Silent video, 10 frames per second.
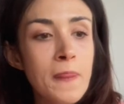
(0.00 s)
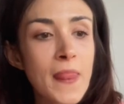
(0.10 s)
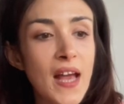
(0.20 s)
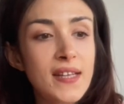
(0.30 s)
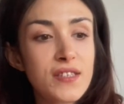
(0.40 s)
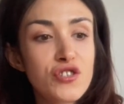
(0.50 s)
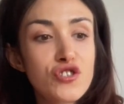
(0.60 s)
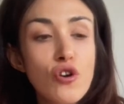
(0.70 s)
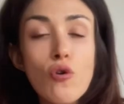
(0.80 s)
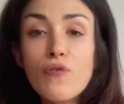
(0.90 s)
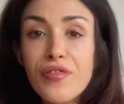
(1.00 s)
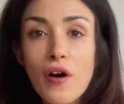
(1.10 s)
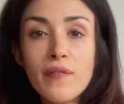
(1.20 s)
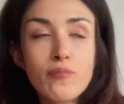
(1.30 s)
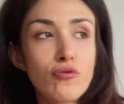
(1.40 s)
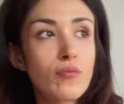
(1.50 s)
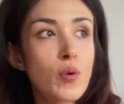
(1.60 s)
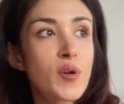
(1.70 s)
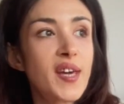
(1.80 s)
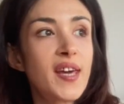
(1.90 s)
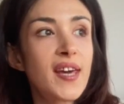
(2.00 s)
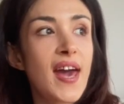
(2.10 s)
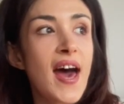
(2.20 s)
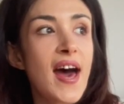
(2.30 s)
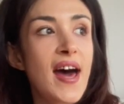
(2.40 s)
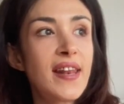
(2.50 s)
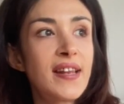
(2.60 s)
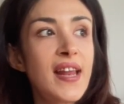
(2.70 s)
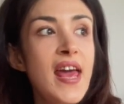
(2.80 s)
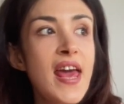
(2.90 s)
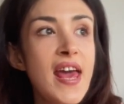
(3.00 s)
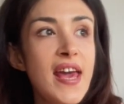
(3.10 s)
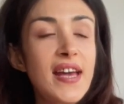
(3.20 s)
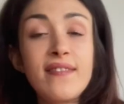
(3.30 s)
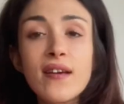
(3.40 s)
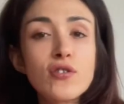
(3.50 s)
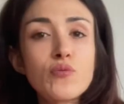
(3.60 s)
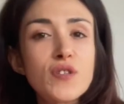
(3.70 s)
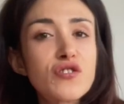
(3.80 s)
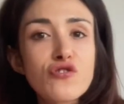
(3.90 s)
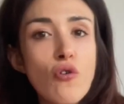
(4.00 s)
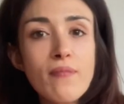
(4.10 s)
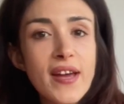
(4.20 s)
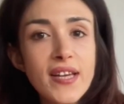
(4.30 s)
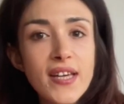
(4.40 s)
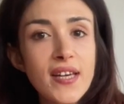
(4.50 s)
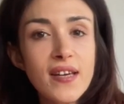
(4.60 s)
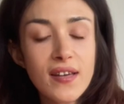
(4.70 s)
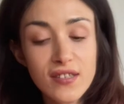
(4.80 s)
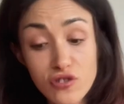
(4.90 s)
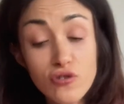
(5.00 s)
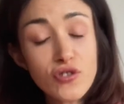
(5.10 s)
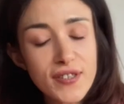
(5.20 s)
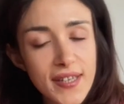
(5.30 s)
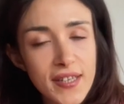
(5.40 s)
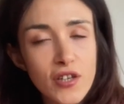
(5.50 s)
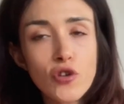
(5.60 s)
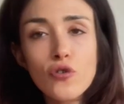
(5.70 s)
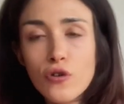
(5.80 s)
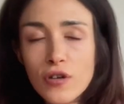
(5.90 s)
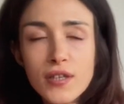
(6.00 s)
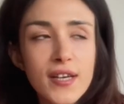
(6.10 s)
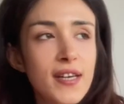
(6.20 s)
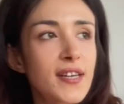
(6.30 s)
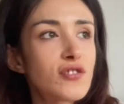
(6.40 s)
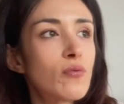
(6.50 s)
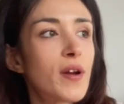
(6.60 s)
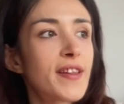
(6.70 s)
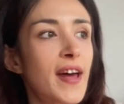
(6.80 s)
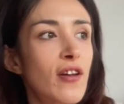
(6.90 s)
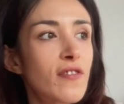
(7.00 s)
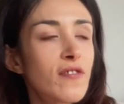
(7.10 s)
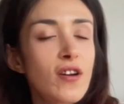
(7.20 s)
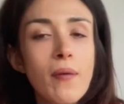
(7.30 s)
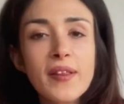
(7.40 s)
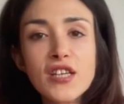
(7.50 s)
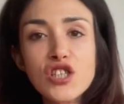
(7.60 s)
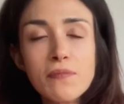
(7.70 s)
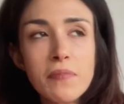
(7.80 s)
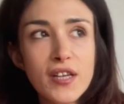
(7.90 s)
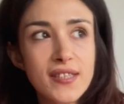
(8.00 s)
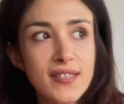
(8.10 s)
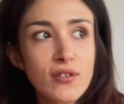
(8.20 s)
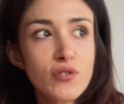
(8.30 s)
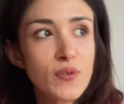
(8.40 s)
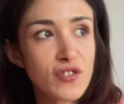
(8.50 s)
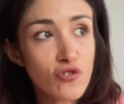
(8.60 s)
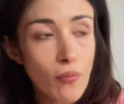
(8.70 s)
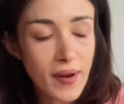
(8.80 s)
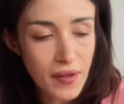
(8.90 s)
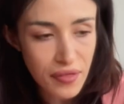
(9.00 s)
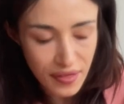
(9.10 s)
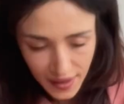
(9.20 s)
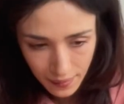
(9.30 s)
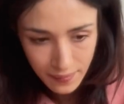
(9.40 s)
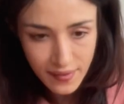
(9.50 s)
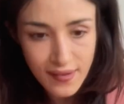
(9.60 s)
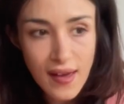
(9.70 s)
it's so thought-provoking, and it deals with so many. It's also set in New York, in case you wanted another recommendation, but it deals with so many themes